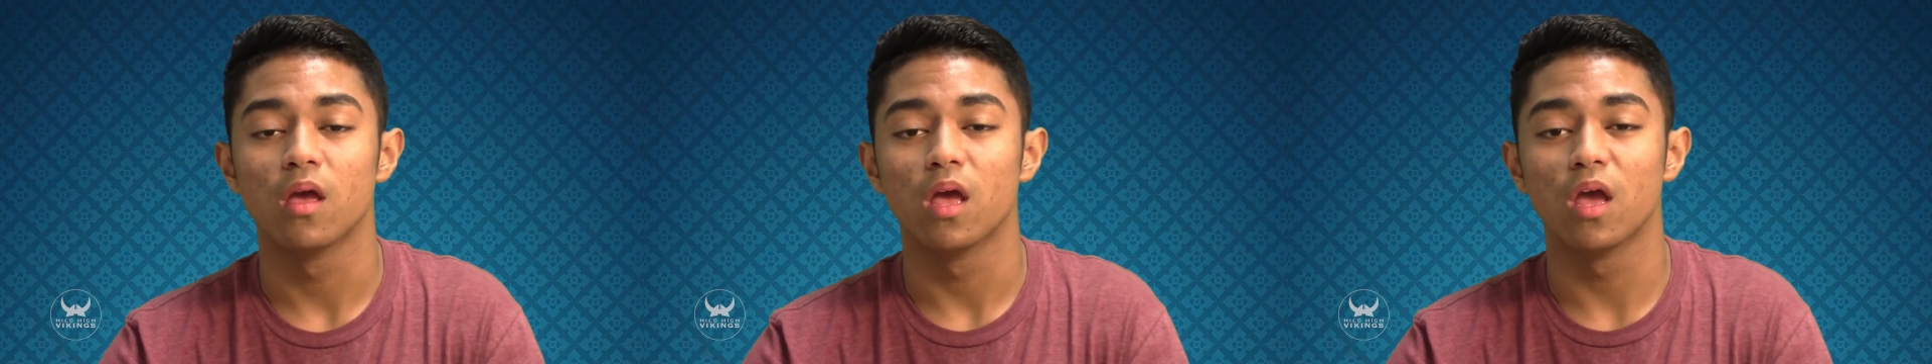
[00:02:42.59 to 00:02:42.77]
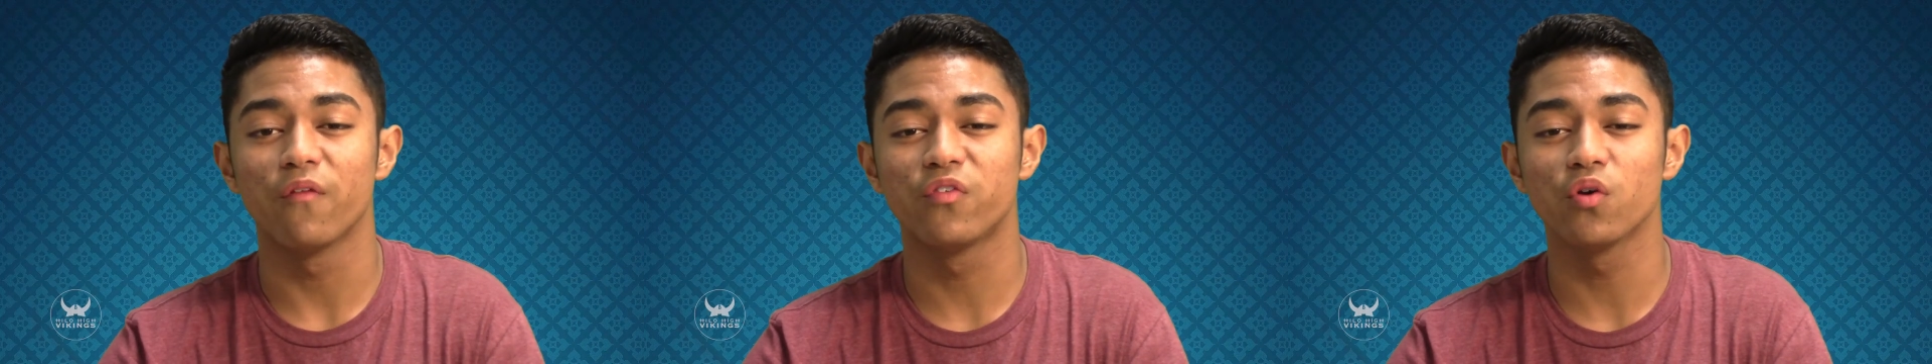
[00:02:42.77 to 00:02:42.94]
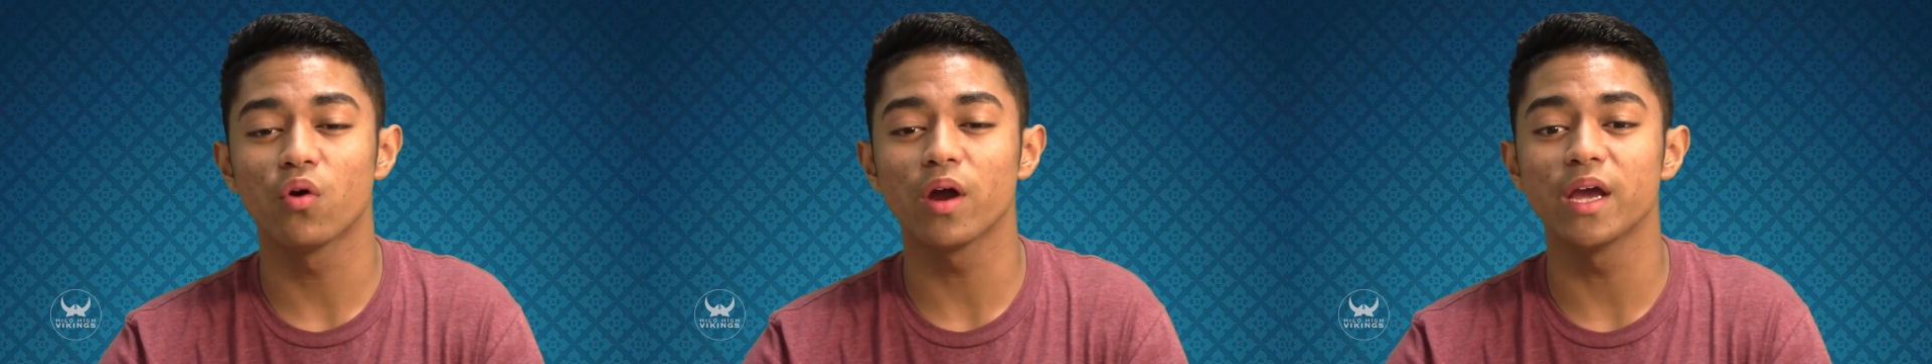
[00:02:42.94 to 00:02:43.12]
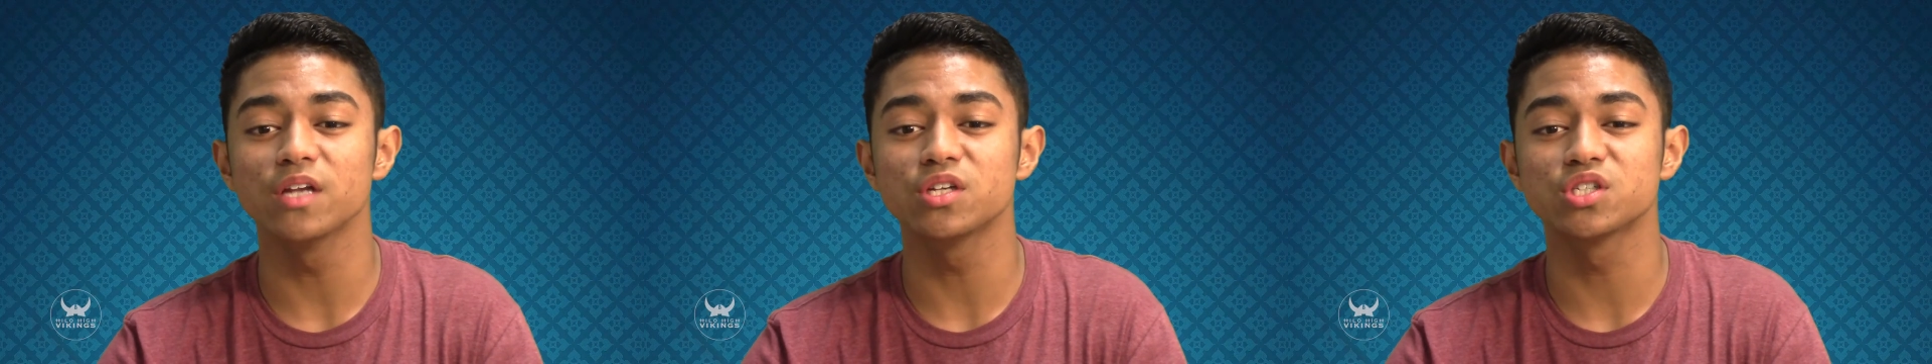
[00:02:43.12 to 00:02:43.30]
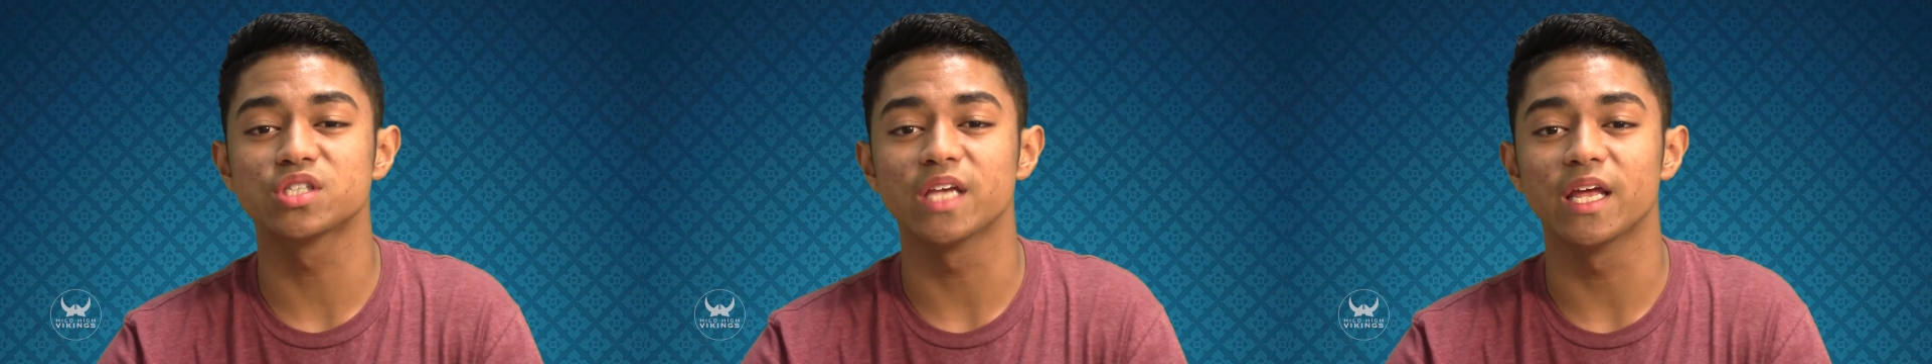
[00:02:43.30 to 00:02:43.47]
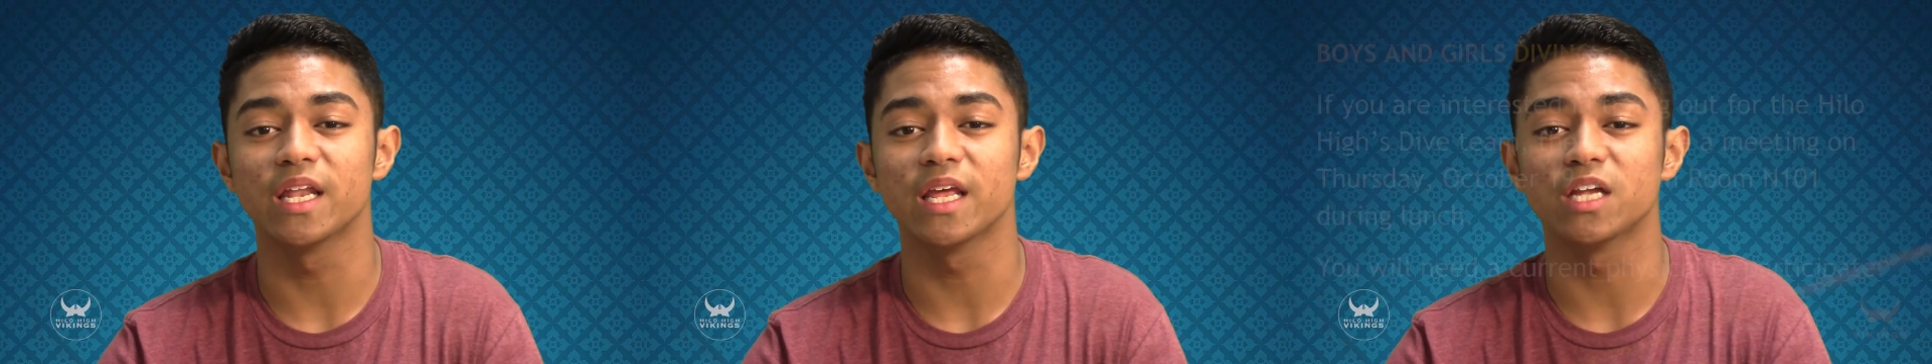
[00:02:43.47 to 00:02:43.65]
If you are
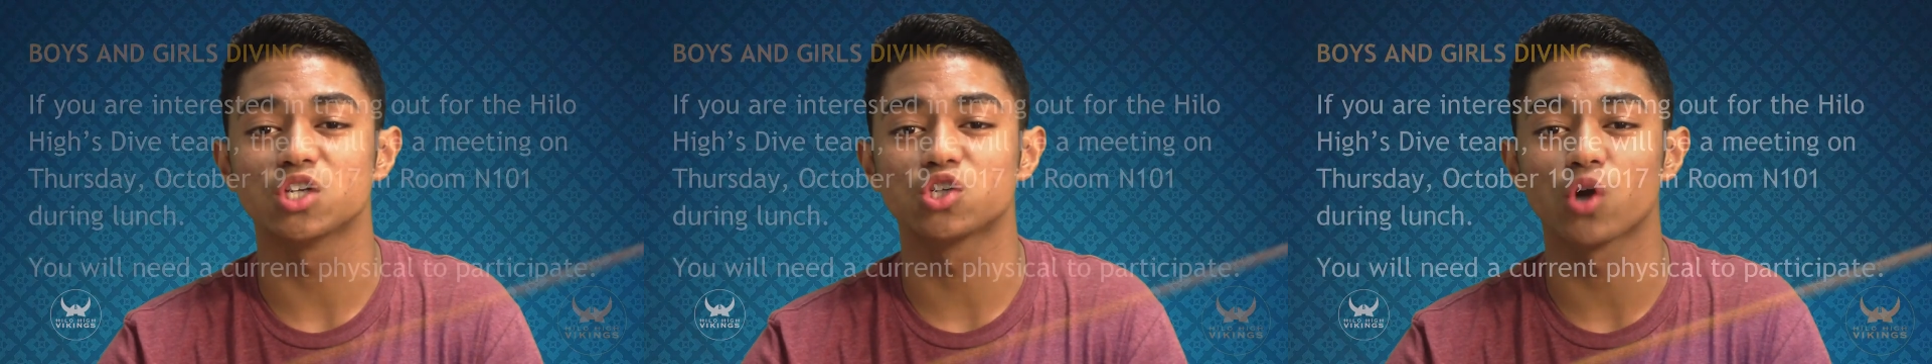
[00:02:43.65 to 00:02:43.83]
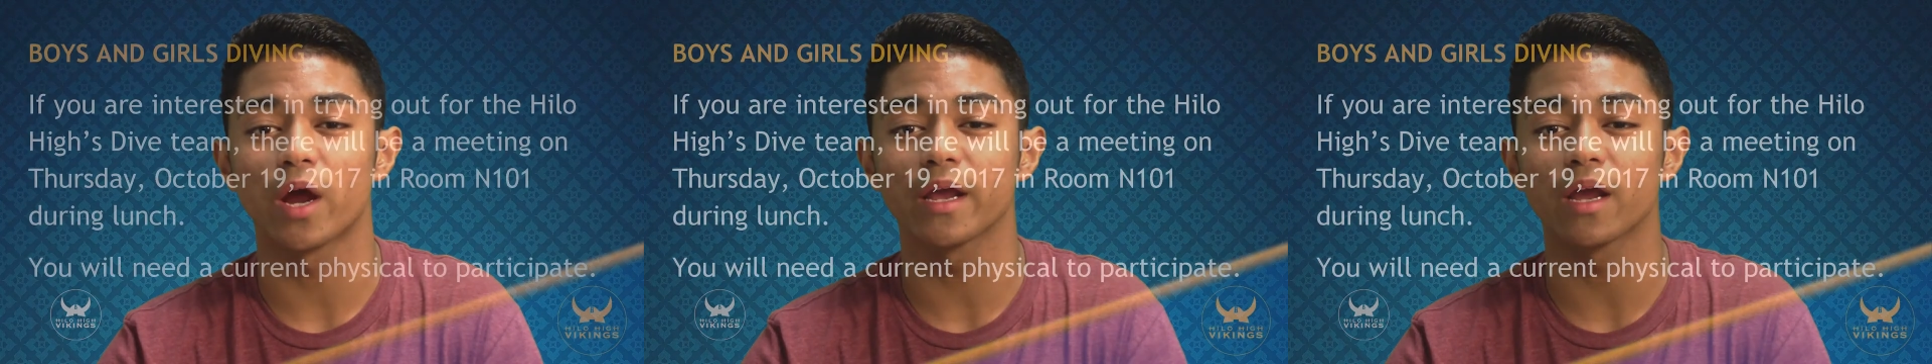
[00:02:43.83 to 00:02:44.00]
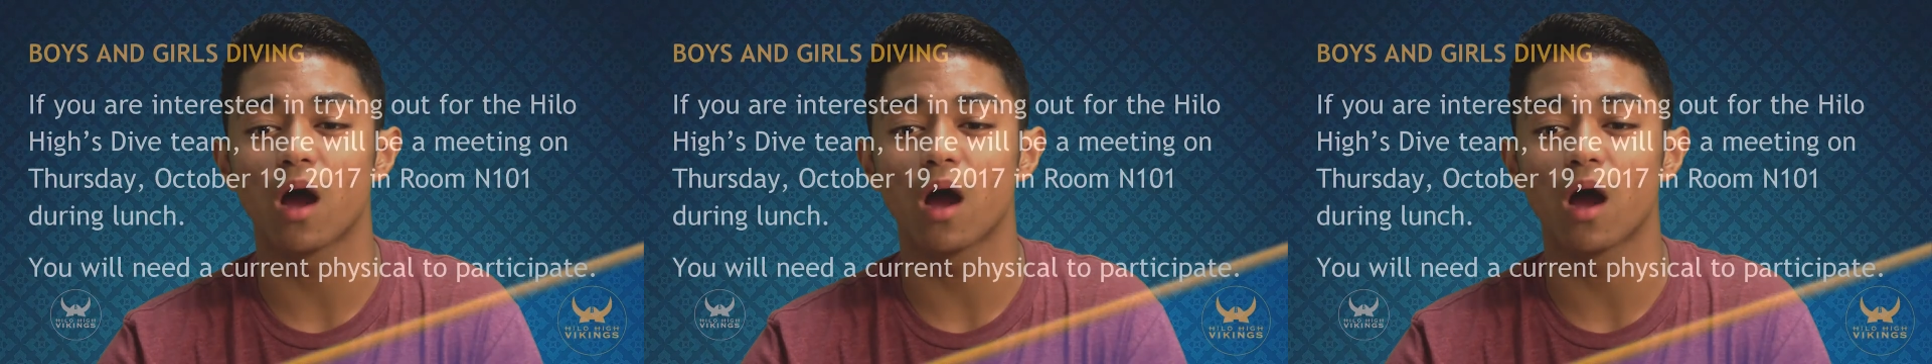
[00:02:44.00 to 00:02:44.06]
interested in trying